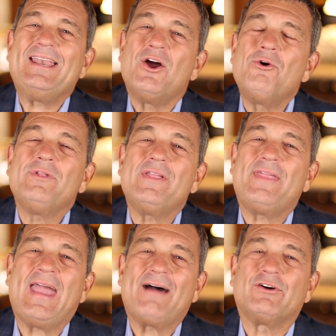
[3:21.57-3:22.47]
know that
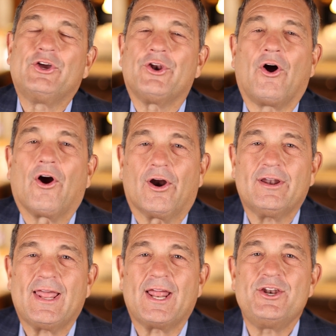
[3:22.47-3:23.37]
they have a good
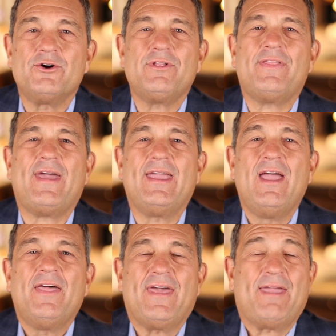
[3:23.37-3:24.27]
heart and I know that
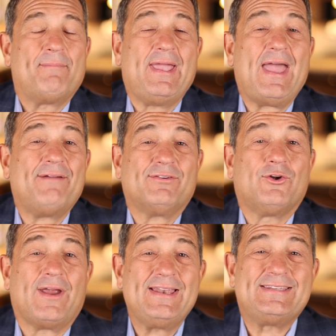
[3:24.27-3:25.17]
they may have
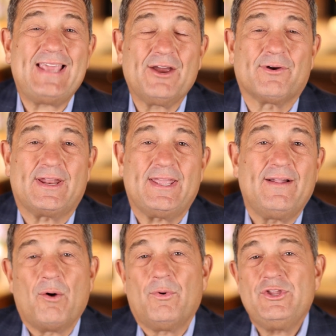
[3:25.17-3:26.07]
great integrity.
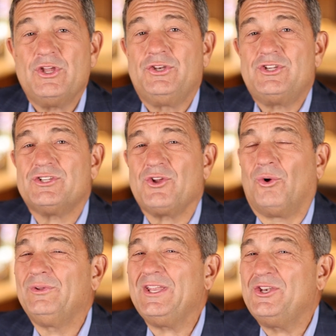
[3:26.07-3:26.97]
But when you just
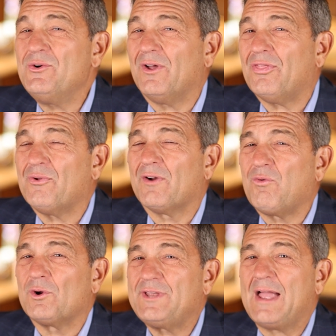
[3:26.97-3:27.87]
only do it 3 or
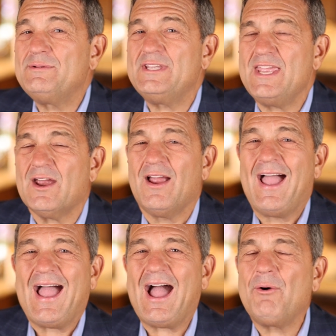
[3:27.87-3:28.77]
4 times a year,
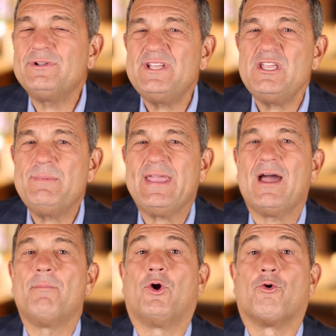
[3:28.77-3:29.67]
how is it you
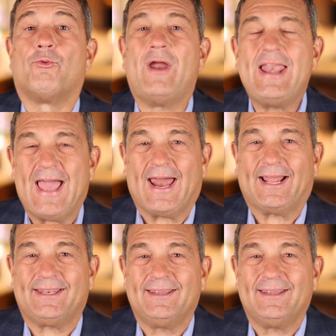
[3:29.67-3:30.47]
become great at it?